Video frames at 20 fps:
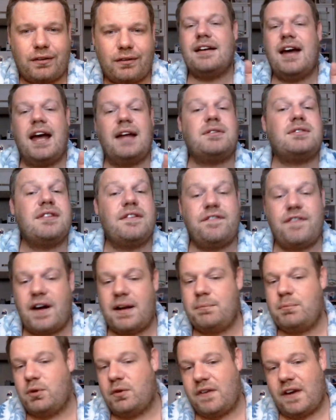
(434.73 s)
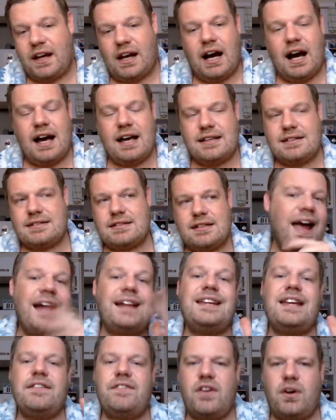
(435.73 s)
It's a fun movie, guys, and
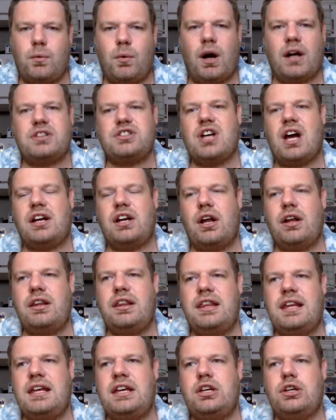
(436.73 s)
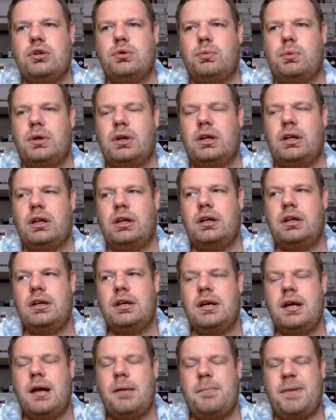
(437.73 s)
give it a watch. I don't think you will
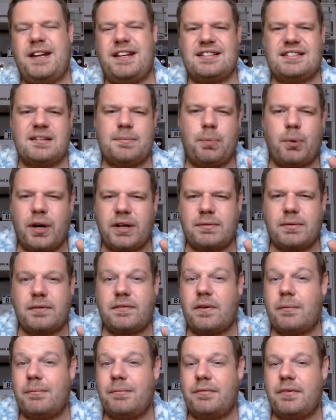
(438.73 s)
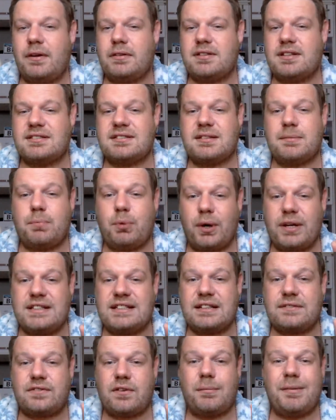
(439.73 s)
be disappointed from
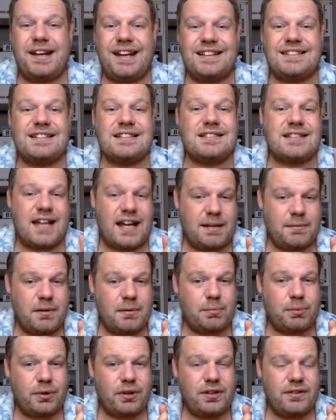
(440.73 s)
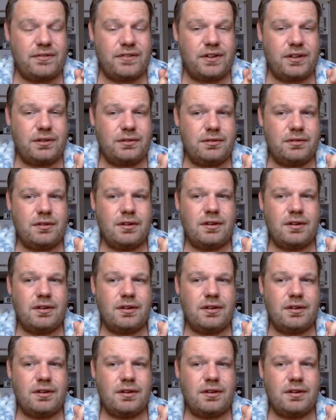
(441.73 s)
an entertainment point of view,